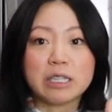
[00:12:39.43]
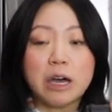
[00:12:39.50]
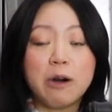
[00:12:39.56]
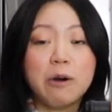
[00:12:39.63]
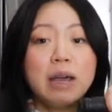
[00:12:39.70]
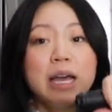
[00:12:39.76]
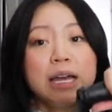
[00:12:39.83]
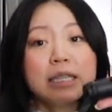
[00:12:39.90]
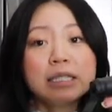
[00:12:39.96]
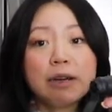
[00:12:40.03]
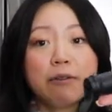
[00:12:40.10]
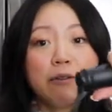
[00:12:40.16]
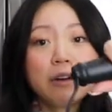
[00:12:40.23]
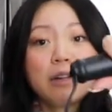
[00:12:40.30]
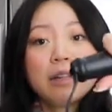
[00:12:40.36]
So
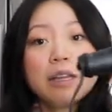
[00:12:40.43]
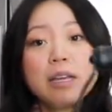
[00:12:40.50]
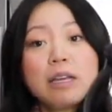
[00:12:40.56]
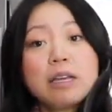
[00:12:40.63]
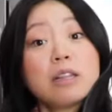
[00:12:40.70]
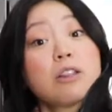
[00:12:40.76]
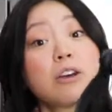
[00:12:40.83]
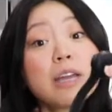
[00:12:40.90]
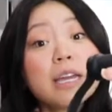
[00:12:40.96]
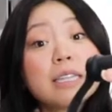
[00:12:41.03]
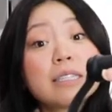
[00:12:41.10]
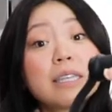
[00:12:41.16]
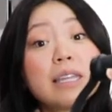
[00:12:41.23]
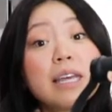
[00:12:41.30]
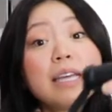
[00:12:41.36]
definitely look
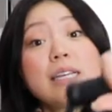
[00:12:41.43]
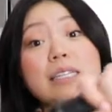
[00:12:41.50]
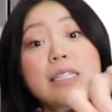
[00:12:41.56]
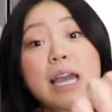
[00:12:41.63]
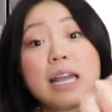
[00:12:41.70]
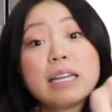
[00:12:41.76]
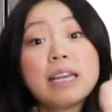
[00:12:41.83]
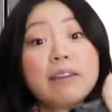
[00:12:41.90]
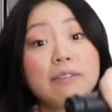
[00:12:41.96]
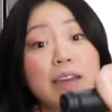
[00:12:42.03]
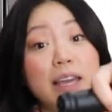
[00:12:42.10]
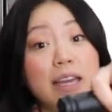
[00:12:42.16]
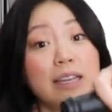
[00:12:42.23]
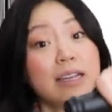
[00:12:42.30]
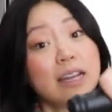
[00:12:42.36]
into this and give
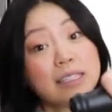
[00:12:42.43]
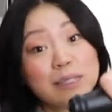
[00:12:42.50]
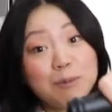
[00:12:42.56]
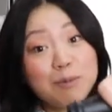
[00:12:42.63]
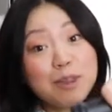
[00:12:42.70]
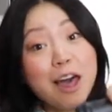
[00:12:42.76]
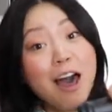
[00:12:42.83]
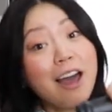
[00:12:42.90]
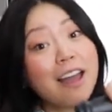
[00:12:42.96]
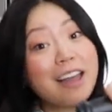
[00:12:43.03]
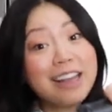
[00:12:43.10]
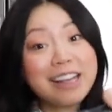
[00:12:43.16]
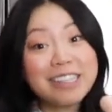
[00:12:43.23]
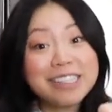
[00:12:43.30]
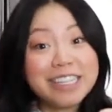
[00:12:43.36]
it some
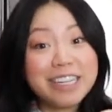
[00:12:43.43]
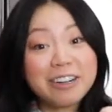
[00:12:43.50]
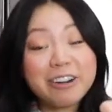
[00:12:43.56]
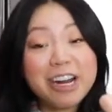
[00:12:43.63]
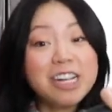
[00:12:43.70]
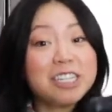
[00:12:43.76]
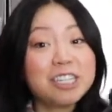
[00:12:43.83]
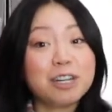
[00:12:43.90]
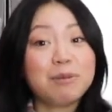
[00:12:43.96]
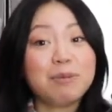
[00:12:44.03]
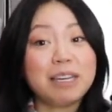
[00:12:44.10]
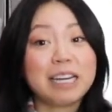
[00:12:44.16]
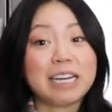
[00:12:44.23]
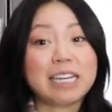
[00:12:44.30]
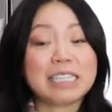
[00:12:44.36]
thought and consideration
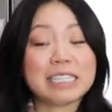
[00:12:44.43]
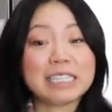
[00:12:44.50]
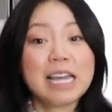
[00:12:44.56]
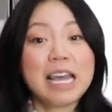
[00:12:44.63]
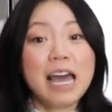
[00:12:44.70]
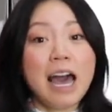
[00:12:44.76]
because